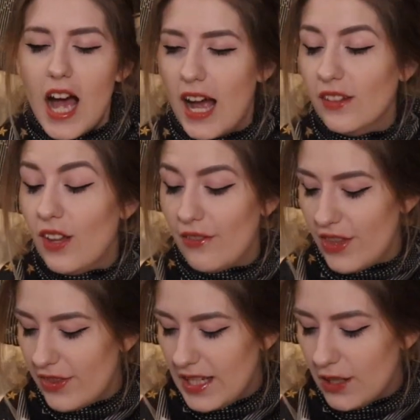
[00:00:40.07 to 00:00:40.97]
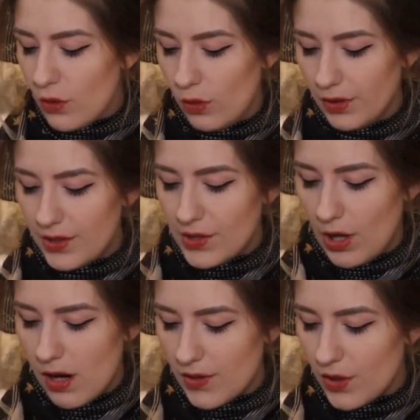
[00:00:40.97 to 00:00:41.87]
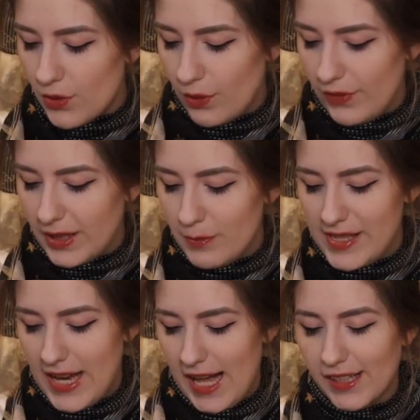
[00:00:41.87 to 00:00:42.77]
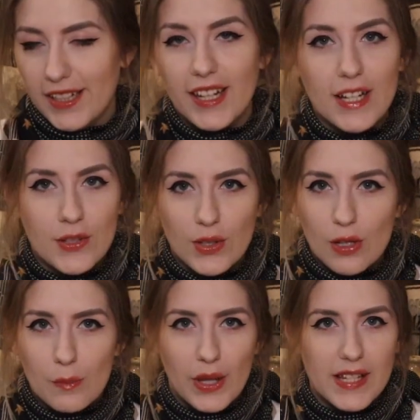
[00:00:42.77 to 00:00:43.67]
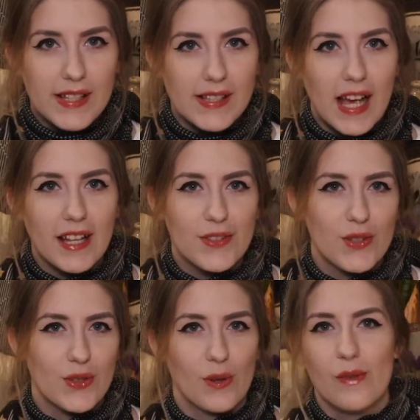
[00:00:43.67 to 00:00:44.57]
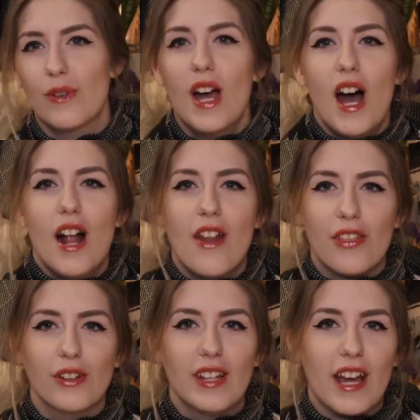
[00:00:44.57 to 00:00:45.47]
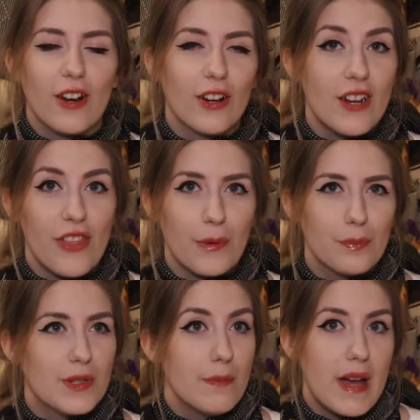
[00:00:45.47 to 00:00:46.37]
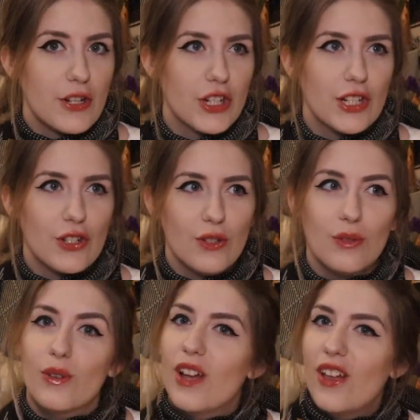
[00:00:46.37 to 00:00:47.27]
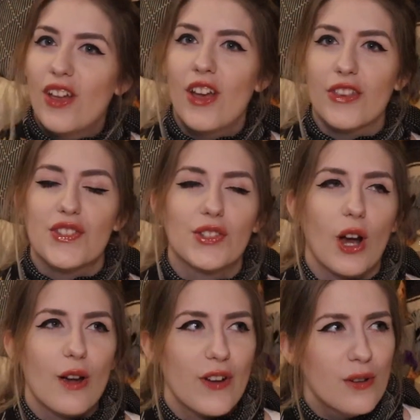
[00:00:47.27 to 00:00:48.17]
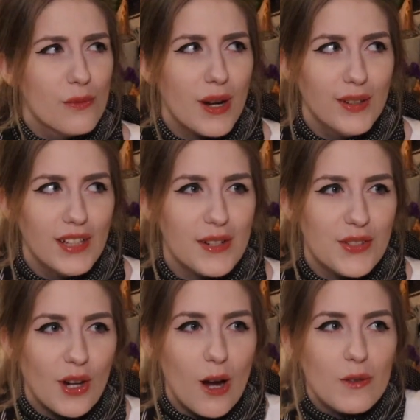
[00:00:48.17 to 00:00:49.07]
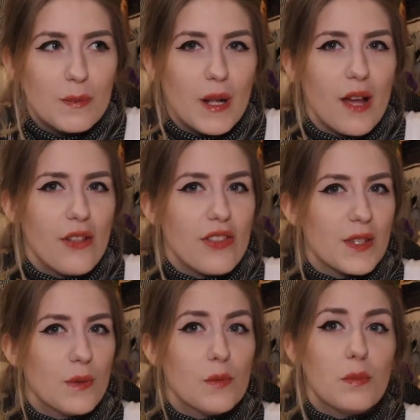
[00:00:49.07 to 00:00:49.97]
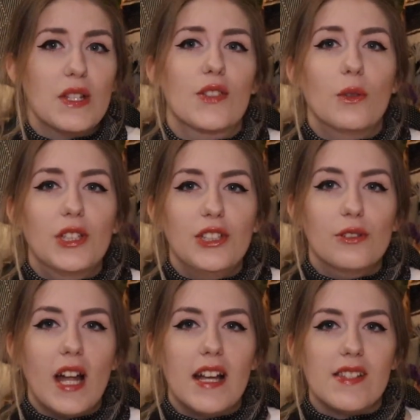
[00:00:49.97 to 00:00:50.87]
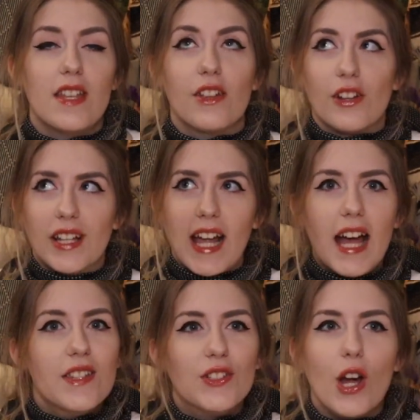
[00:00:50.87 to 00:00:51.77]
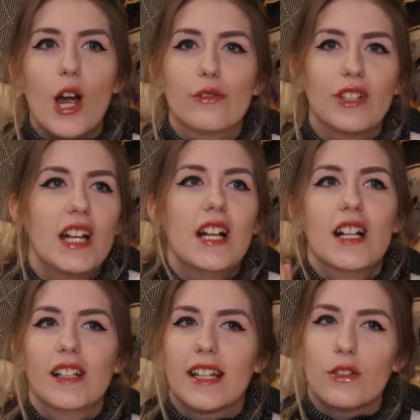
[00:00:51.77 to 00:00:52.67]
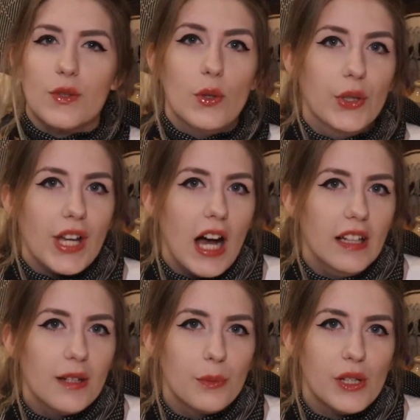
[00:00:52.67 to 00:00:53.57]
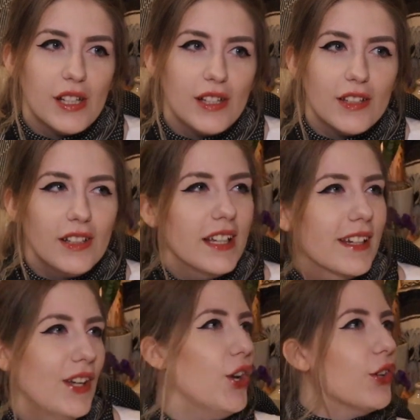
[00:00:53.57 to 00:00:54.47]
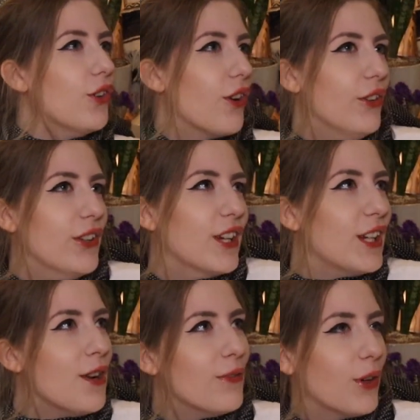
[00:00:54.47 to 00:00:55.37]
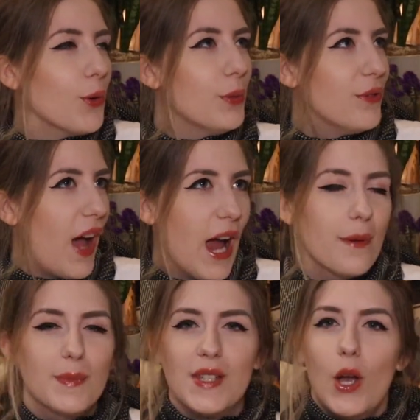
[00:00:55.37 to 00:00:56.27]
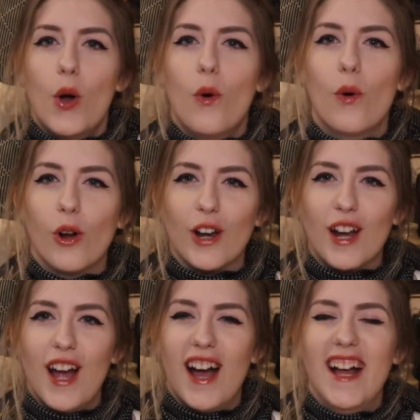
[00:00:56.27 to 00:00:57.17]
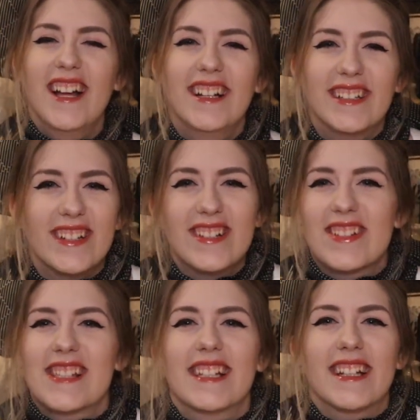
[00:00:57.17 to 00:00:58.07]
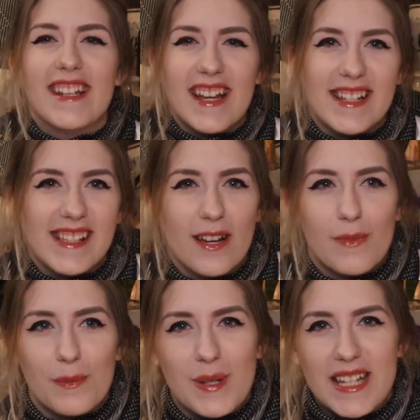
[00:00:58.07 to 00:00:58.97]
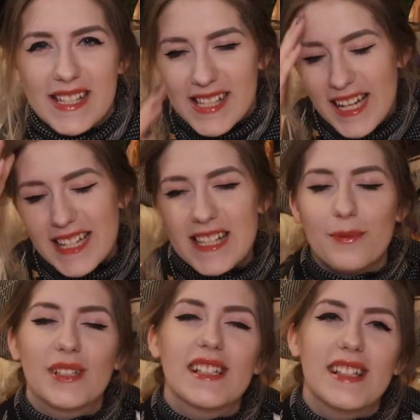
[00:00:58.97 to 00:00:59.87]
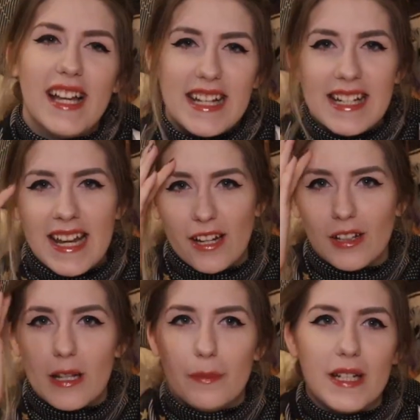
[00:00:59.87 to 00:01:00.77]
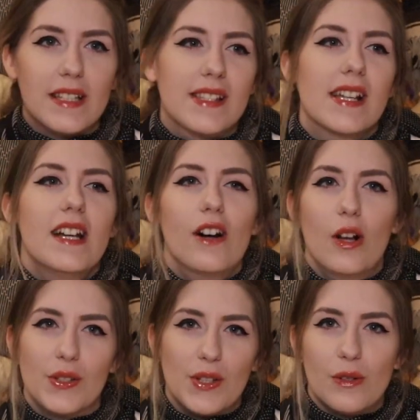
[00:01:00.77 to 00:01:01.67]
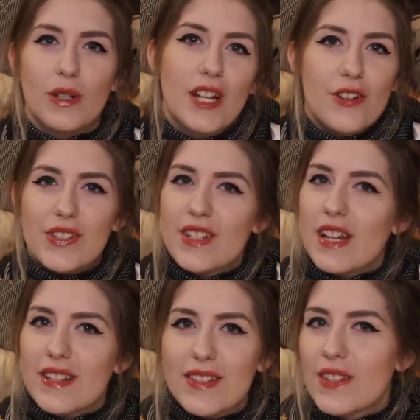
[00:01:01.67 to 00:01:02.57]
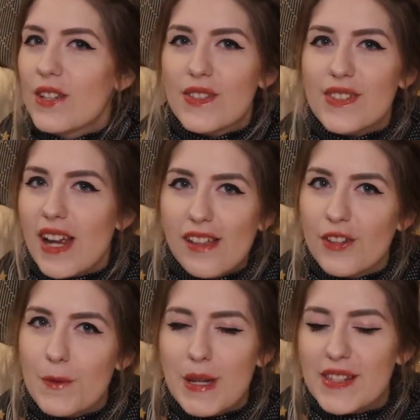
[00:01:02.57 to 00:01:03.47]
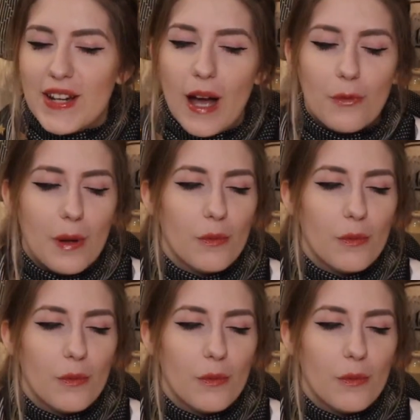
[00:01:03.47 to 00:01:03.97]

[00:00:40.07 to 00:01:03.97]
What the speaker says: I love that the gold stars are sort of like metallic in certain places, adds just sort of another layer, another dimension to the scarf. I don't wear a lot of scarves, but I thought this one would be so cute as either like a headscarf, like those old Hollywood like girl in a convertible vibes, or just like a nice summer piece because it's really light and airy, but it's also just a nice stylish piece to have in my